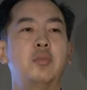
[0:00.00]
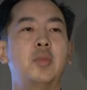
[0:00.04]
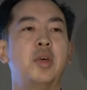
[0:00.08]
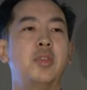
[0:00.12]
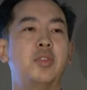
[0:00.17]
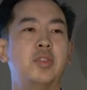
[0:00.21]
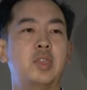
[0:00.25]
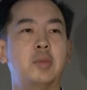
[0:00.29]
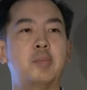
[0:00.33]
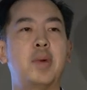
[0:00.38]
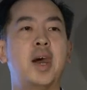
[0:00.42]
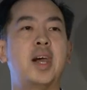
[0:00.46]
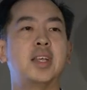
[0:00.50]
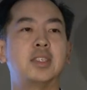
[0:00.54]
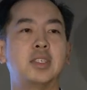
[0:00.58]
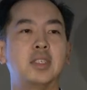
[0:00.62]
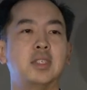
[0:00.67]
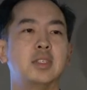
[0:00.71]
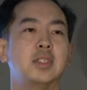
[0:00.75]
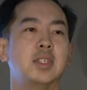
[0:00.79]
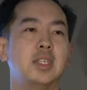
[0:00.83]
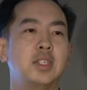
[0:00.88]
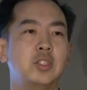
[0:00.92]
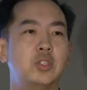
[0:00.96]
a month
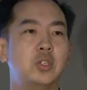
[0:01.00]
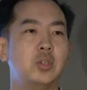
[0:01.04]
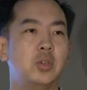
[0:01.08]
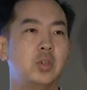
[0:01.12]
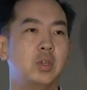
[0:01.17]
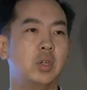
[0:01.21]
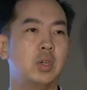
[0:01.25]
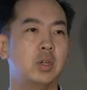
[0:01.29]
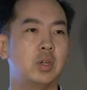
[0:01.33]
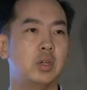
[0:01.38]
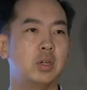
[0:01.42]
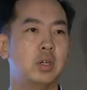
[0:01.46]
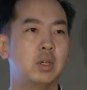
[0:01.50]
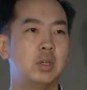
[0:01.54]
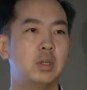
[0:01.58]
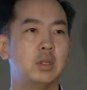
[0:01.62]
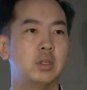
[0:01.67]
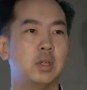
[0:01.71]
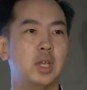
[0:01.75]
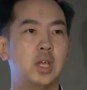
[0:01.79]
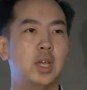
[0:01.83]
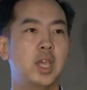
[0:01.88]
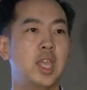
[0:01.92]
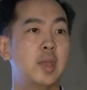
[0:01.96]
deposit into your
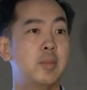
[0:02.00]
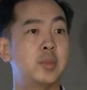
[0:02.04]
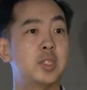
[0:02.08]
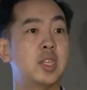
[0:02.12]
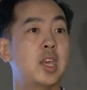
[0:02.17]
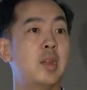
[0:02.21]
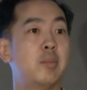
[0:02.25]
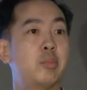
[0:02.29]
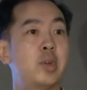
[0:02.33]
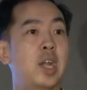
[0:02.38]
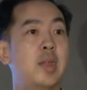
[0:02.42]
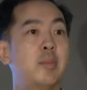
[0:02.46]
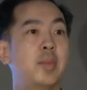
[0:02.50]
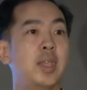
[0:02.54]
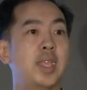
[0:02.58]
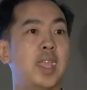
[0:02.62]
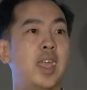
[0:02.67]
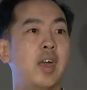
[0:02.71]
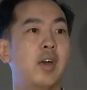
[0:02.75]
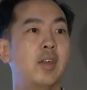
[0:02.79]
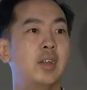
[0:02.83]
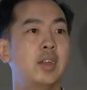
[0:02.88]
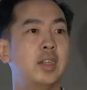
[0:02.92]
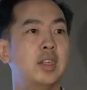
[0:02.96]
Amazon Prime
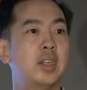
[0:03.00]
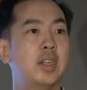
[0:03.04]
account.